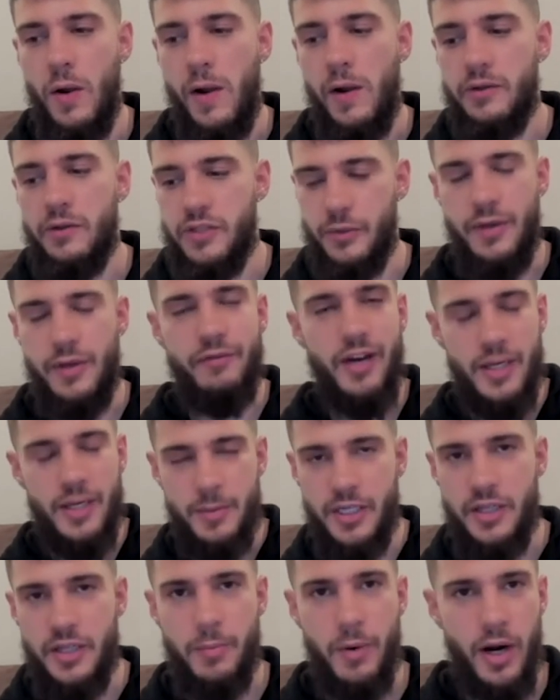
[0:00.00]
So he invited me
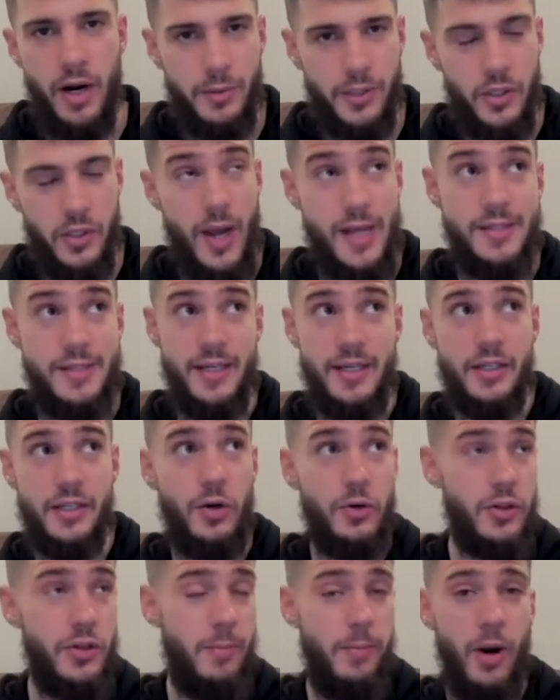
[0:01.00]
to the barbecue. I didn't go
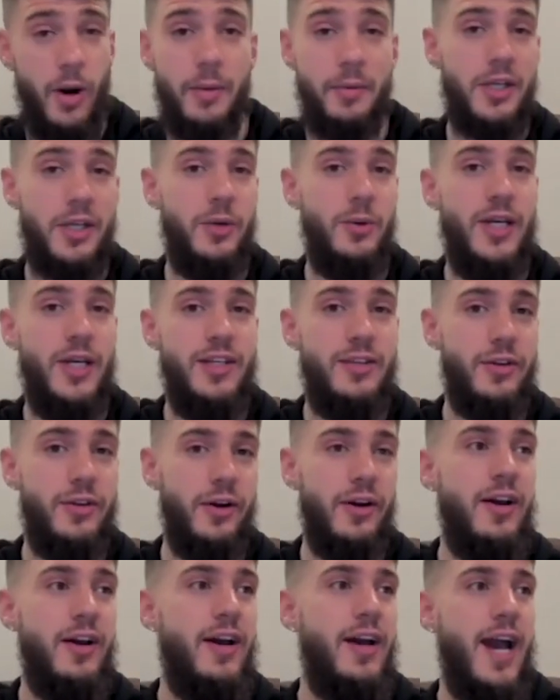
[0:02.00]
to the barbecue
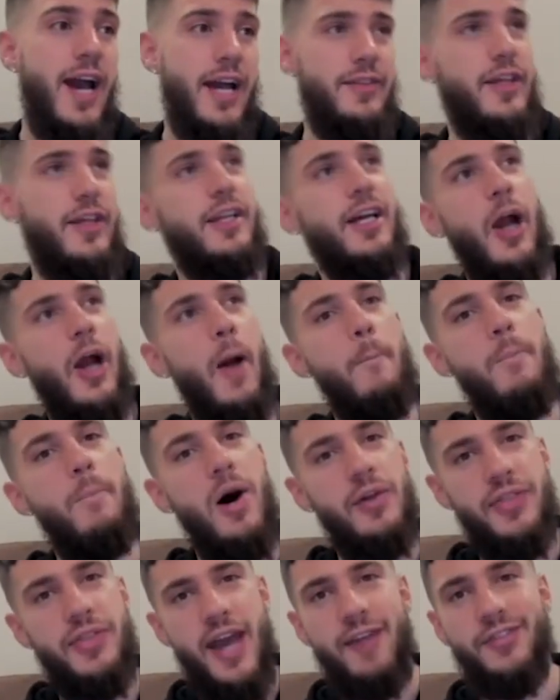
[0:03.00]
either. And then like a
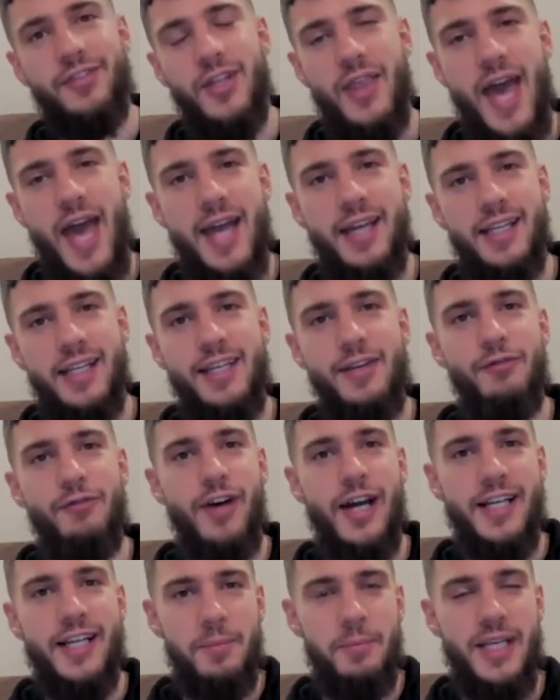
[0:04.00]
month after that, he
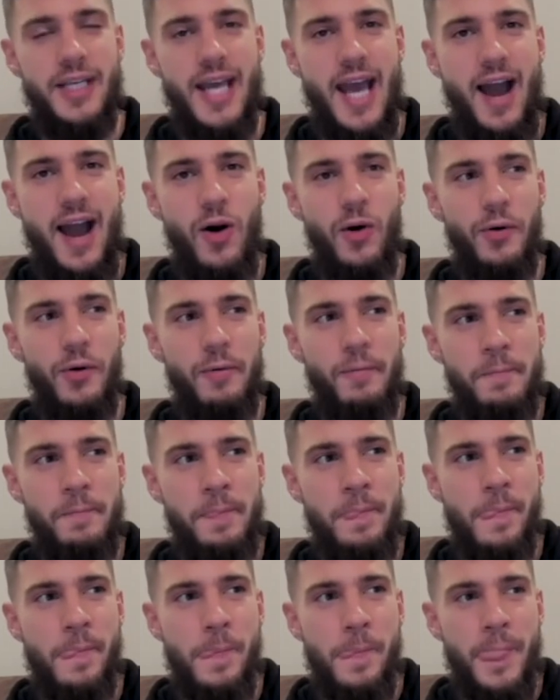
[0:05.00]
invited me out
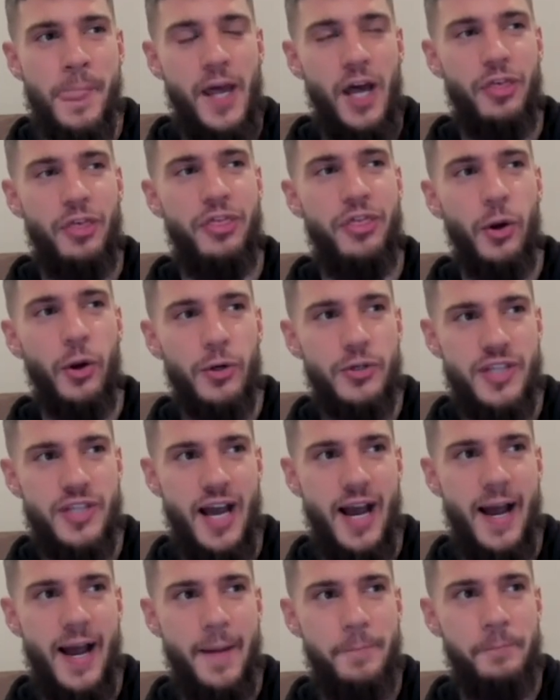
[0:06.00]
a third
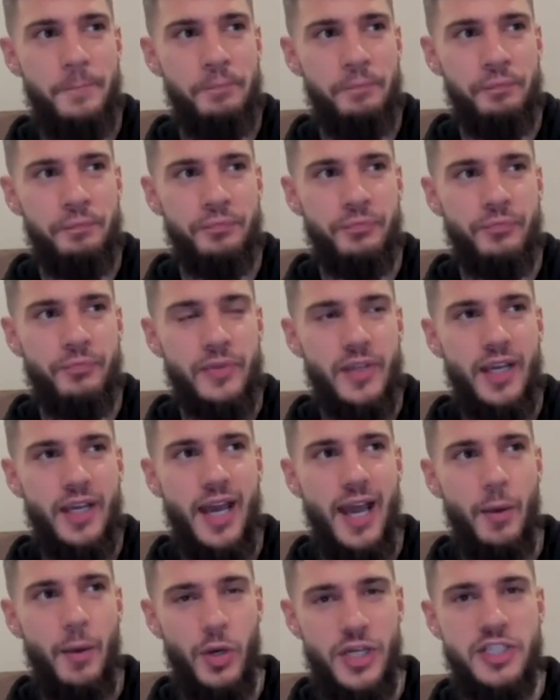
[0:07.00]
time.
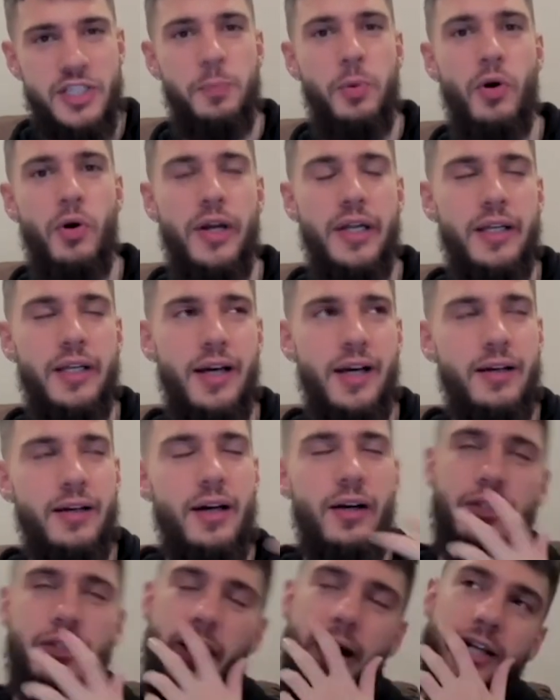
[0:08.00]
At which point
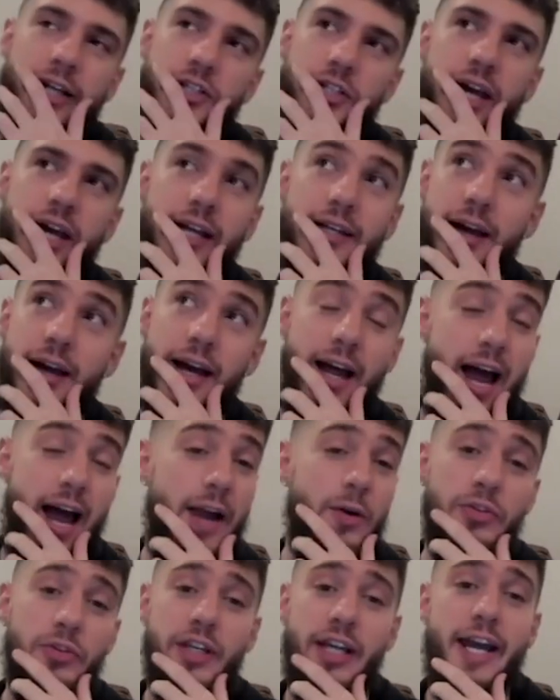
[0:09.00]
oh no, actually, I I
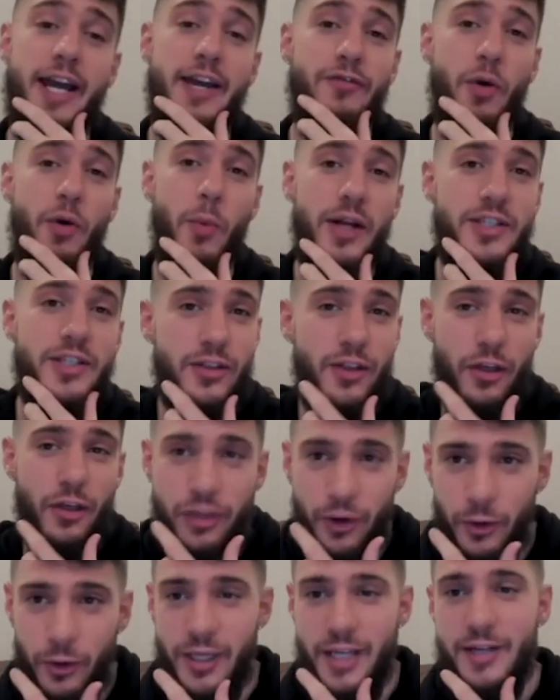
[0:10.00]
don't think I even went to the
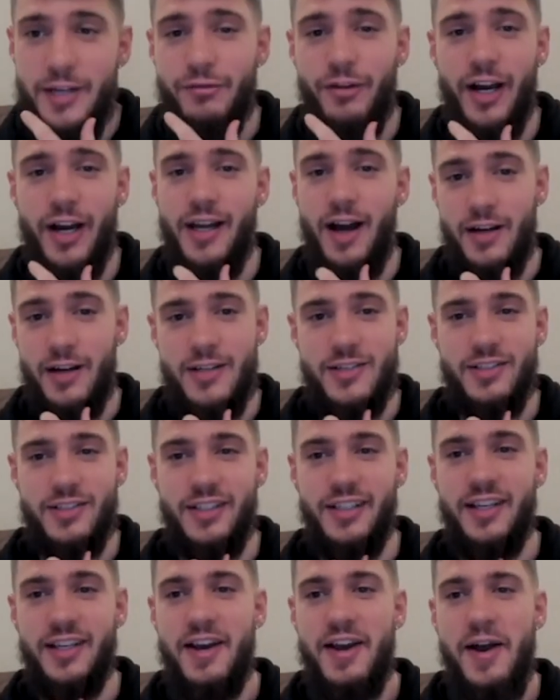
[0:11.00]
third invite, honestly.